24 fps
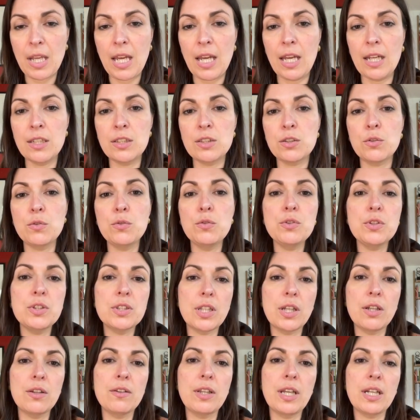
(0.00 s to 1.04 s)
and
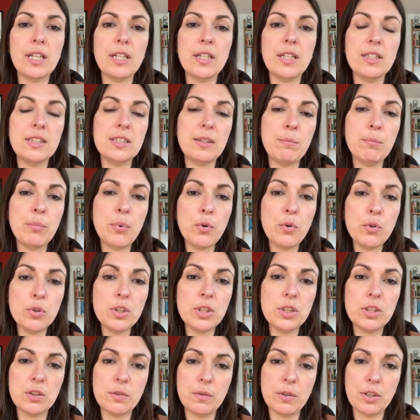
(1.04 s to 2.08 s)
also that it is
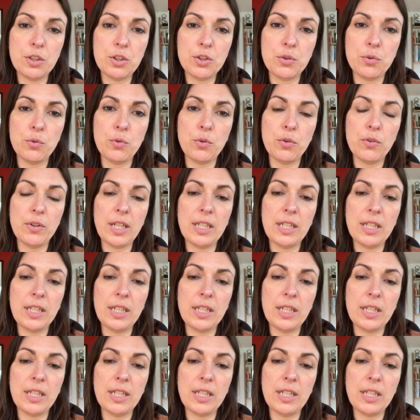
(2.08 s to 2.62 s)
important to ensure